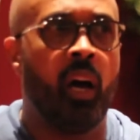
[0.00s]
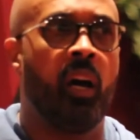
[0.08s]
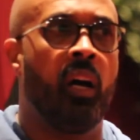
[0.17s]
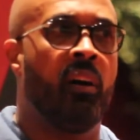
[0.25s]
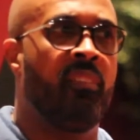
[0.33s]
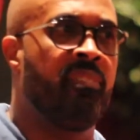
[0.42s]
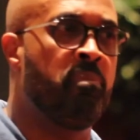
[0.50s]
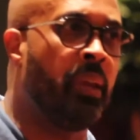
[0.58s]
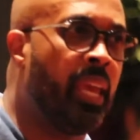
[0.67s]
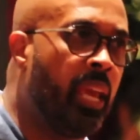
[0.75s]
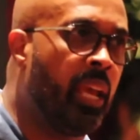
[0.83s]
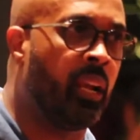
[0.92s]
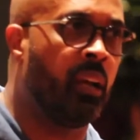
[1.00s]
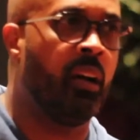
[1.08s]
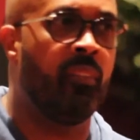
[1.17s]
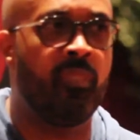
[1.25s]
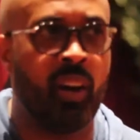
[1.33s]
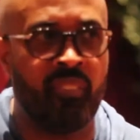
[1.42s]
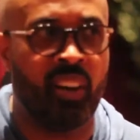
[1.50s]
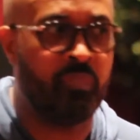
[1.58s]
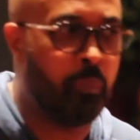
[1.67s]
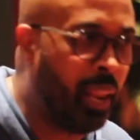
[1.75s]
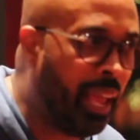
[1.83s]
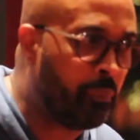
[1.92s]
of men, of
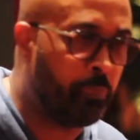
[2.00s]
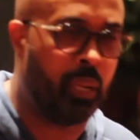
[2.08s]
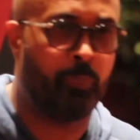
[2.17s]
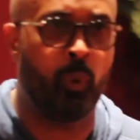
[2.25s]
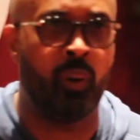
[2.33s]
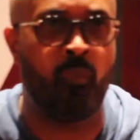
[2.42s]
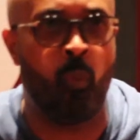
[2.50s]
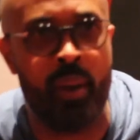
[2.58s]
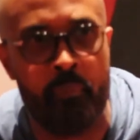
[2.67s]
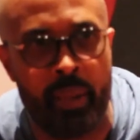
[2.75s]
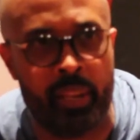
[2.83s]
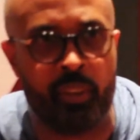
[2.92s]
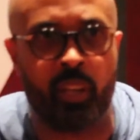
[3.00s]
black people, of women.